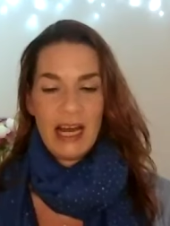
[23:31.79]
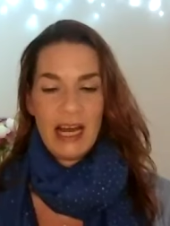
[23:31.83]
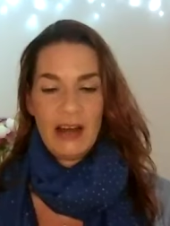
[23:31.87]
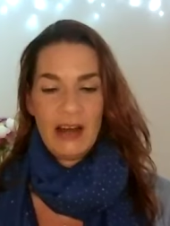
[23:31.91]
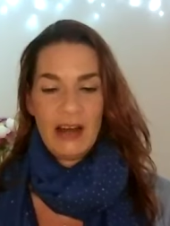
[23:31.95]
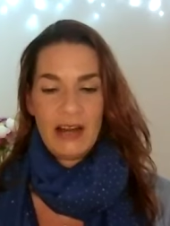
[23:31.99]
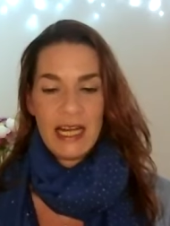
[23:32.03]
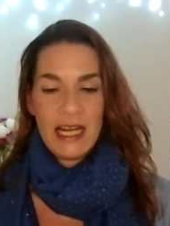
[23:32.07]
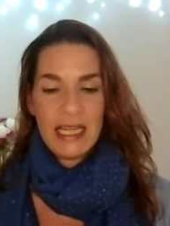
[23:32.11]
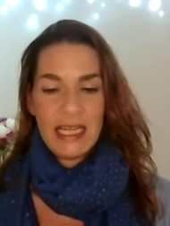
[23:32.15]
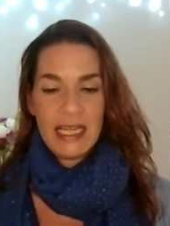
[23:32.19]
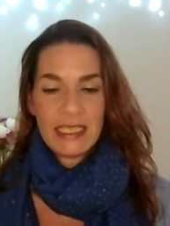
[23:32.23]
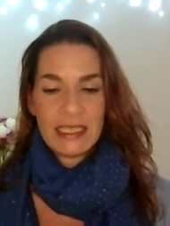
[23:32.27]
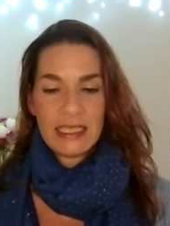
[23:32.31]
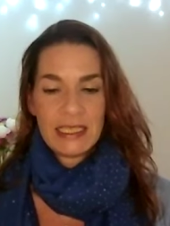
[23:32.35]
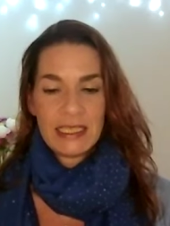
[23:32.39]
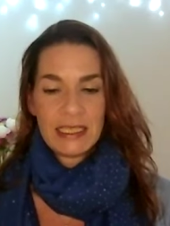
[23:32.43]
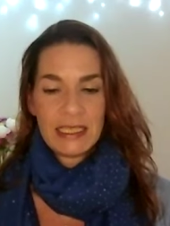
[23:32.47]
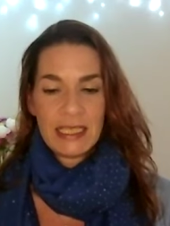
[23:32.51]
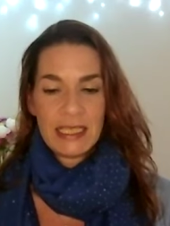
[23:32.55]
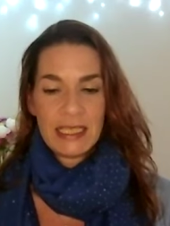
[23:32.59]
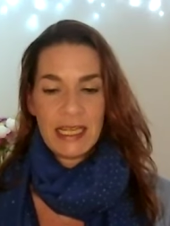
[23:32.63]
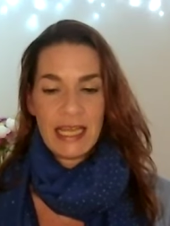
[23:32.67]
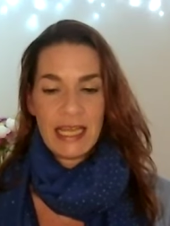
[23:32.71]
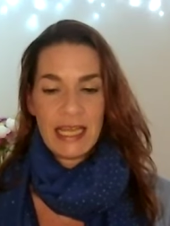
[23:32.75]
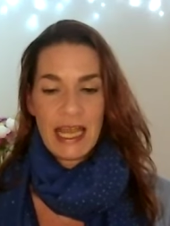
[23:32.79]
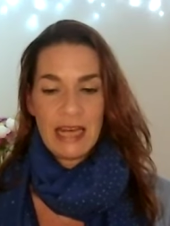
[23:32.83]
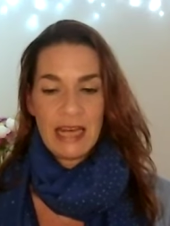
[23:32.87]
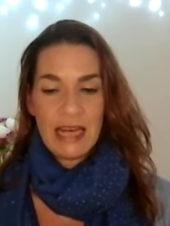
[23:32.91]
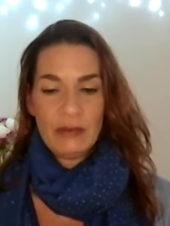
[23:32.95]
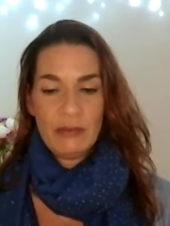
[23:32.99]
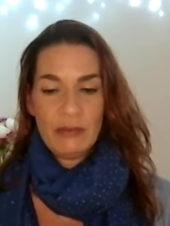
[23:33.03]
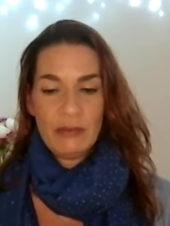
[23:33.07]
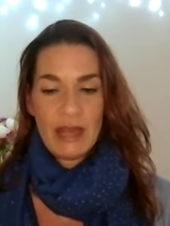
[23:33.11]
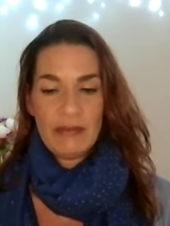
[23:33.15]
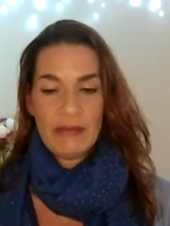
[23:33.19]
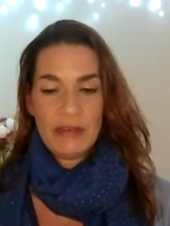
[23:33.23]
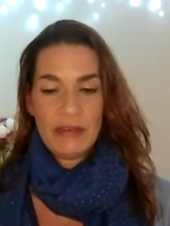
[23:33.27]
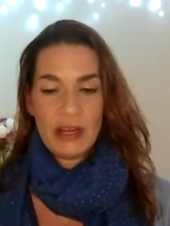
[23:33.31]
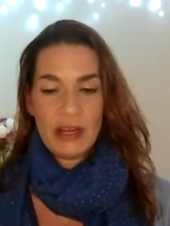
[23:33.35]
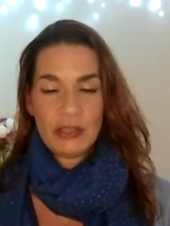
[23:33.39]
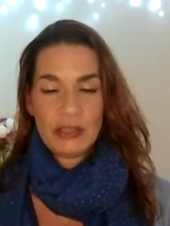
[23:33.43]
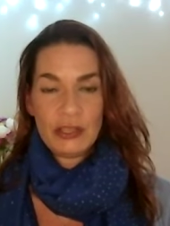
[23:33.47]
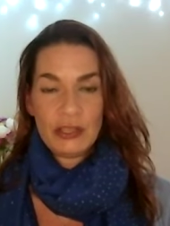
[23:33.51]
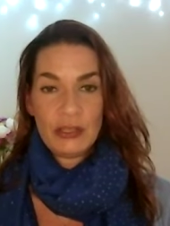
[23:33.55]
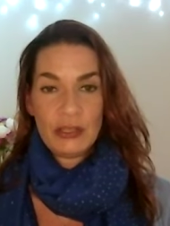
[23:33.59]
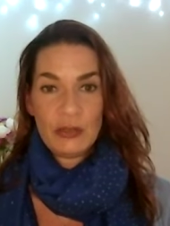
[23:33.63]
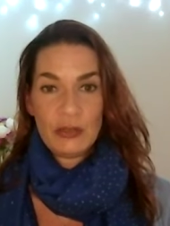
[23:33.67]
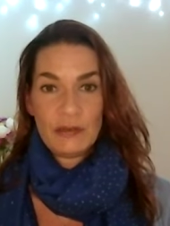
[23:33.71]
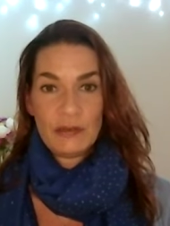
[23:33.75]
All right, again, we have a
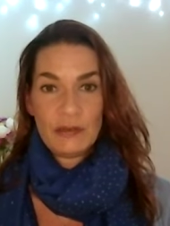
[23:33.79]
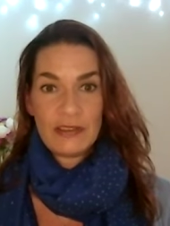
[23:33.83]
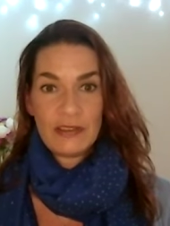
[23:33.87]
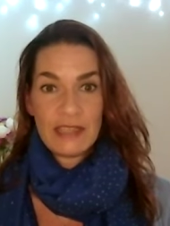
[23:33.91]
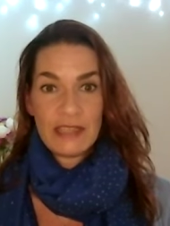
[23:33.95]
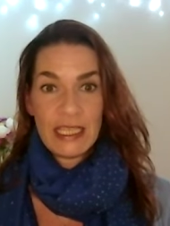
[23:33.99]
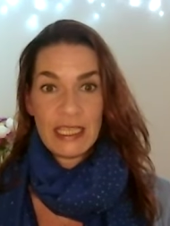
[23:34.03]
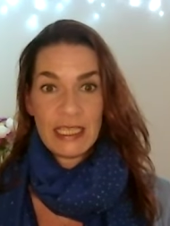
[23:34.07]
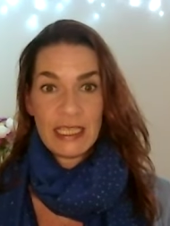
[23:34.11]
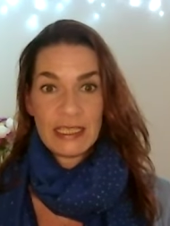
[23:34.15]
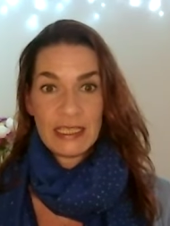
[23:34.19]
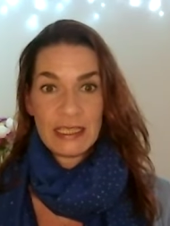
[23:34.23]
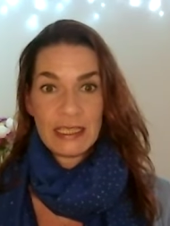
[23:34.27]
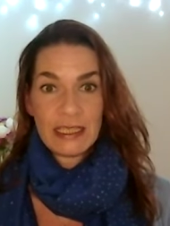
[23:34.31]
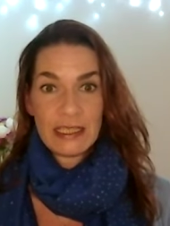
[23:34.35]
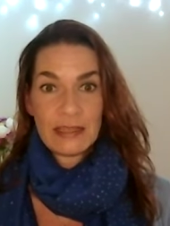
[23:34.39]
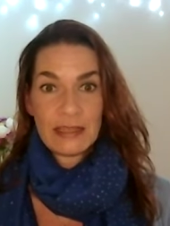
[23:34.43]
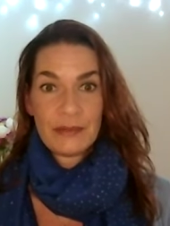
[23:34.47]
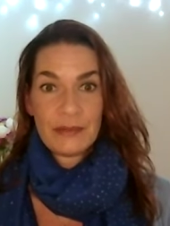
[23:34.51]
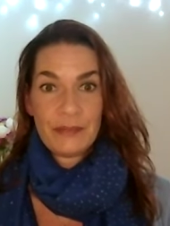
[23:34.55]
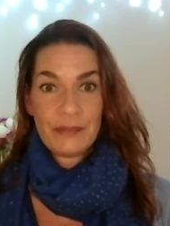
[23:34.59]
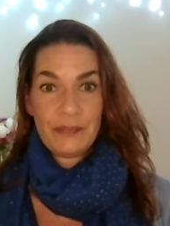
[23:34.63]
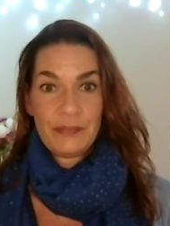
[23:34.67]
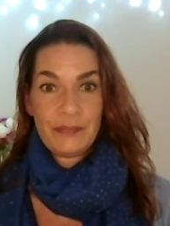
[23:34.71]
lot to do with this.